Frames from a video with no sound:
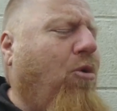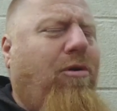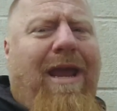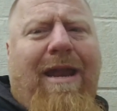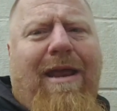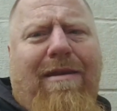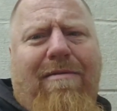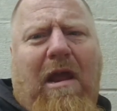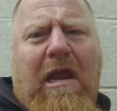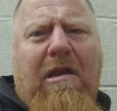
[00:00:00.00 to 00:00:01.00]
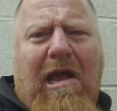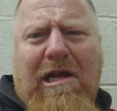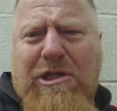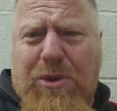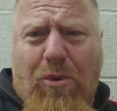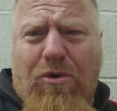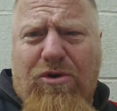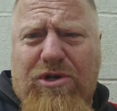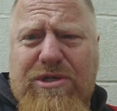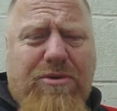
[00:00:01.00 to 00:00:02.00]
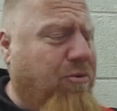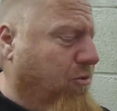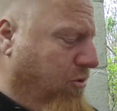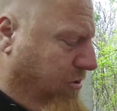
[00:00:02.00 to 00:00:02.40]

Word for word: will get it in like stores or